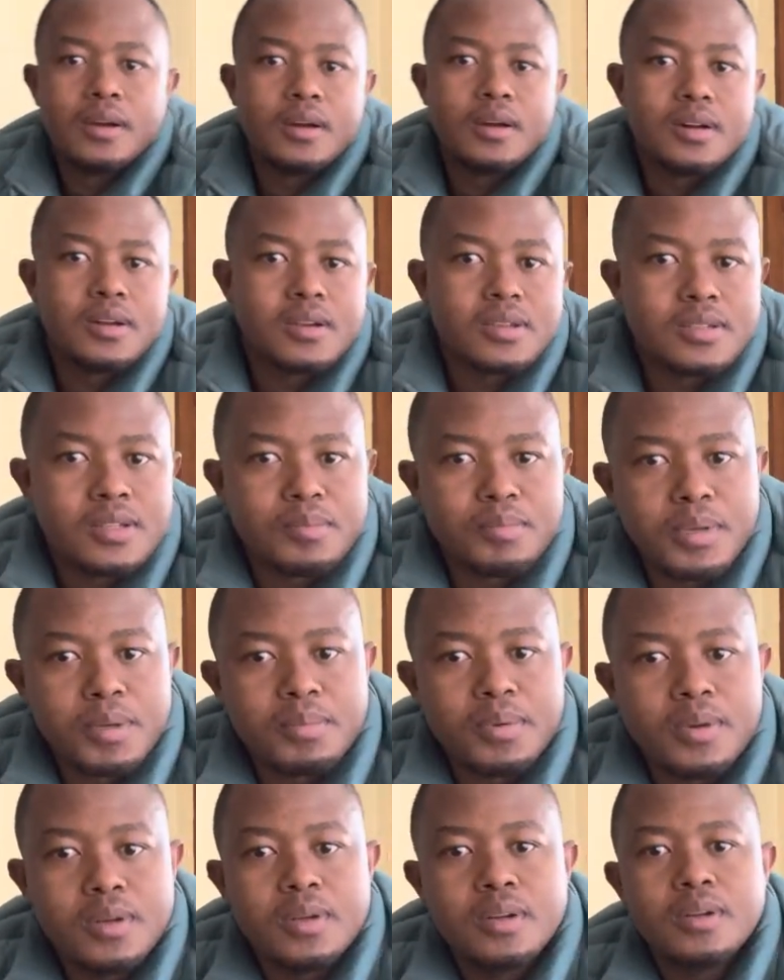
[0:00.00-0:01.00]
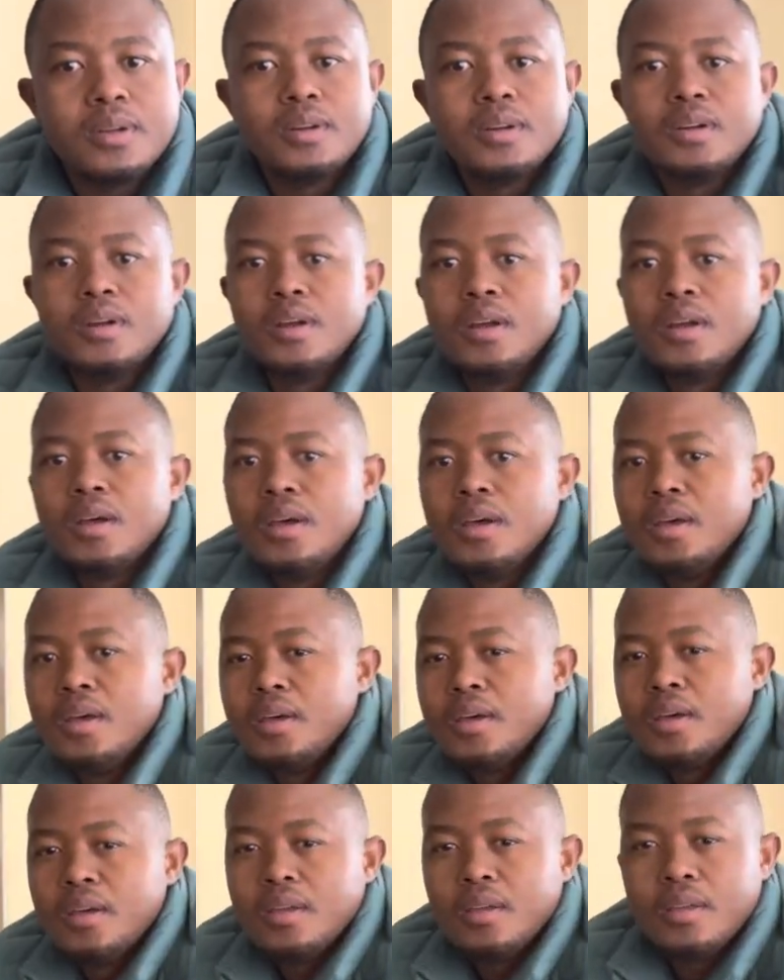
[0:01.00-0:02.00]
other people.
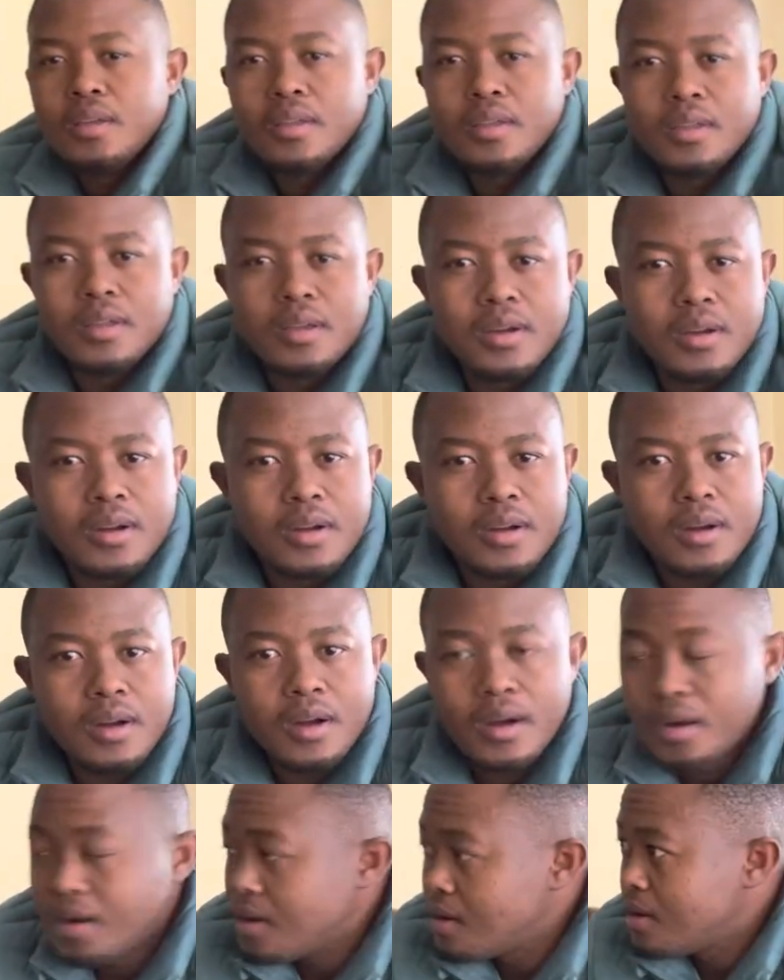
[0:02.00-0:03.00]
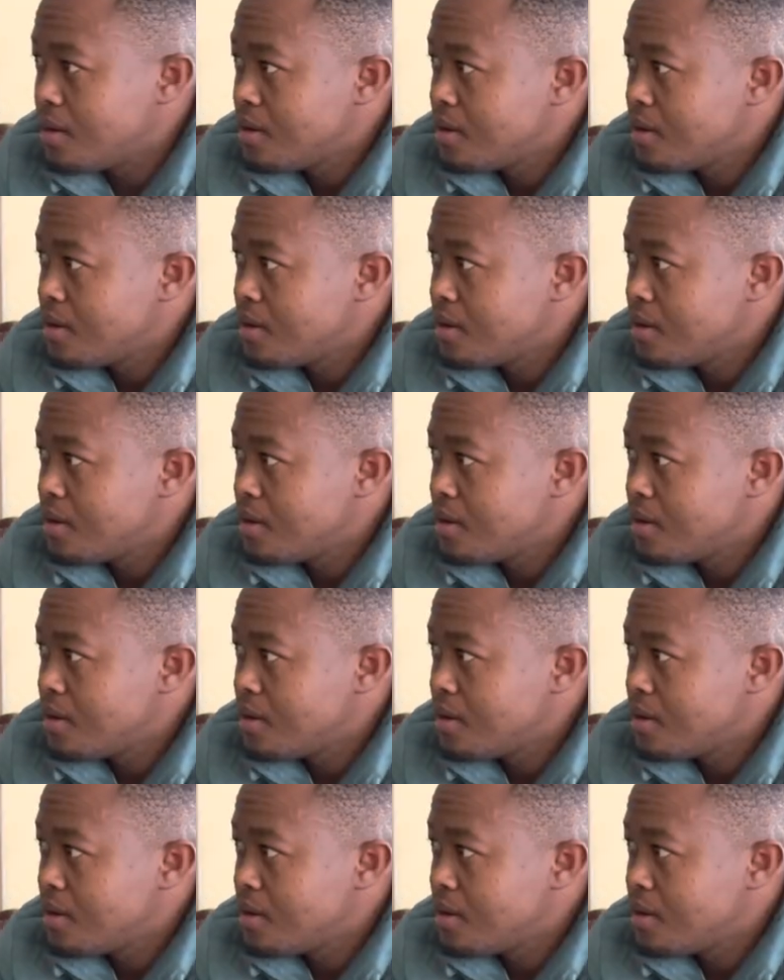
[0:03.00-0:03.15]
Yeah. I